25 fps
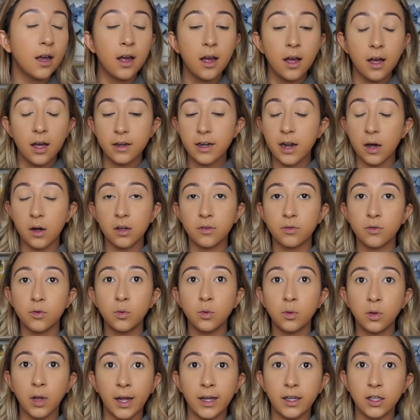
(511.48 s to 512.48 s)
Now, if you
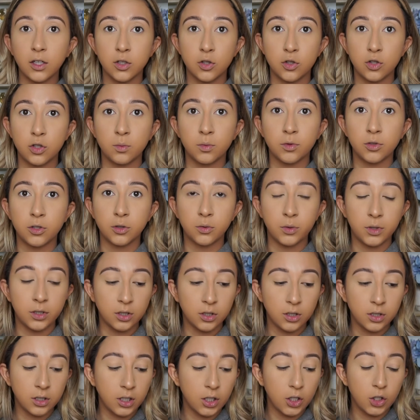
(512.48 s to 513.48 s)
like a super dewy
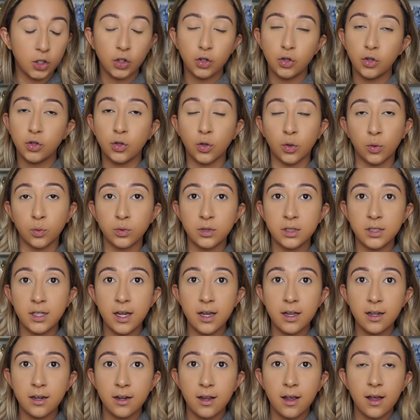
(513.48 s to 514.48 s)
look, don't
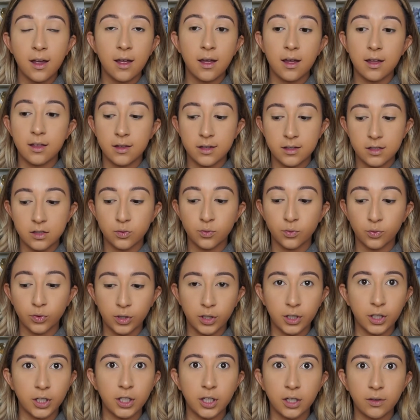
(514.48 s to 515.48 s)
set. And this is really
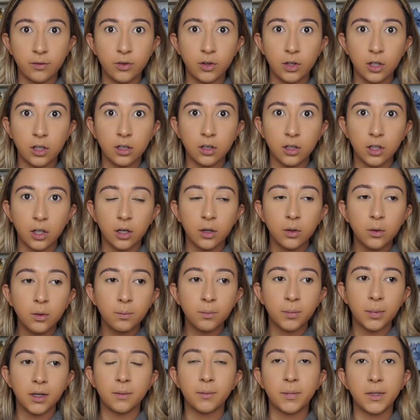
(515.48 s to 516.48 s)
going to give you the glow.
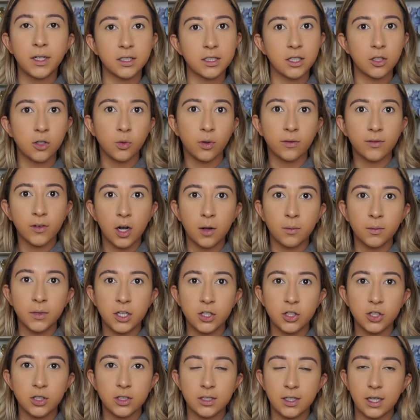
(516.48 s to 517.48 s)
But because I do have
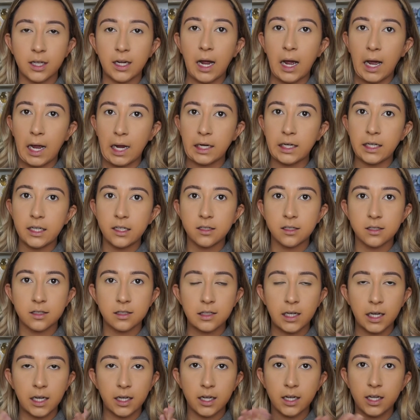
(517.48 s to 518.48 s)
combination skin, I need to
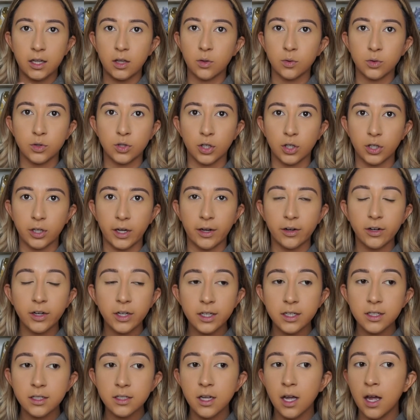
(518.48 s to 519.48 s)
set in those certain
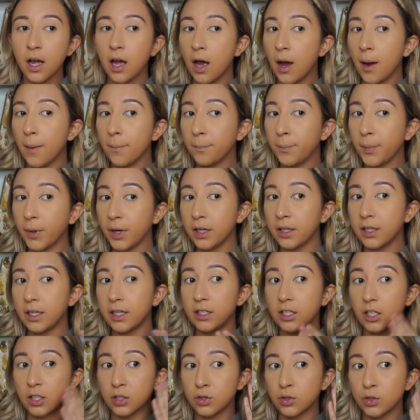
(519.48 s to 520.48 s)
areas. But it
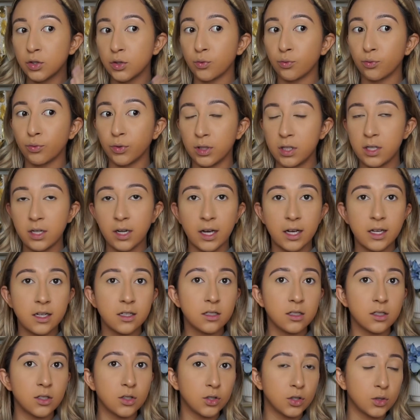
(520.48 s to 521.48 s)
does look really nice,
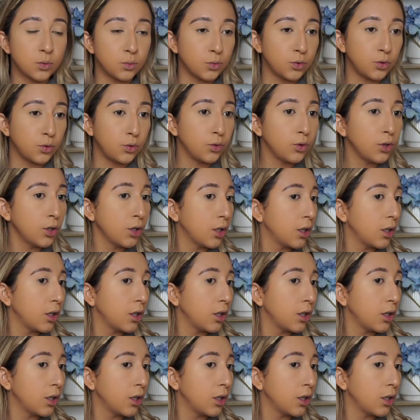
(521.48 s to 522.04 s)
smooth.